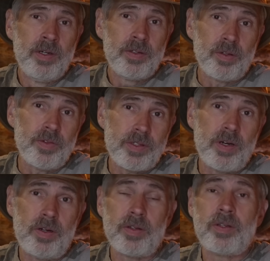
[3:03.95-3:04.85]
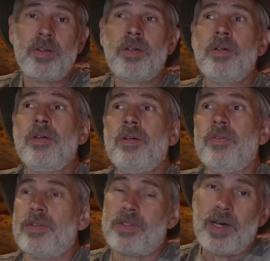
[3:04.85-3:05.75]
So if it's health,
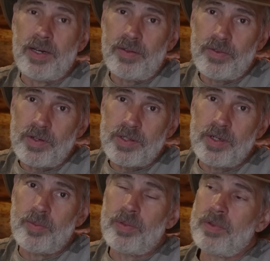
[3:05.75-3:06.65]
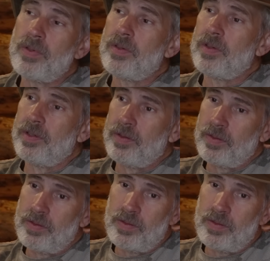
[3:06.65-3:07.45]
if it's diet, for example, I do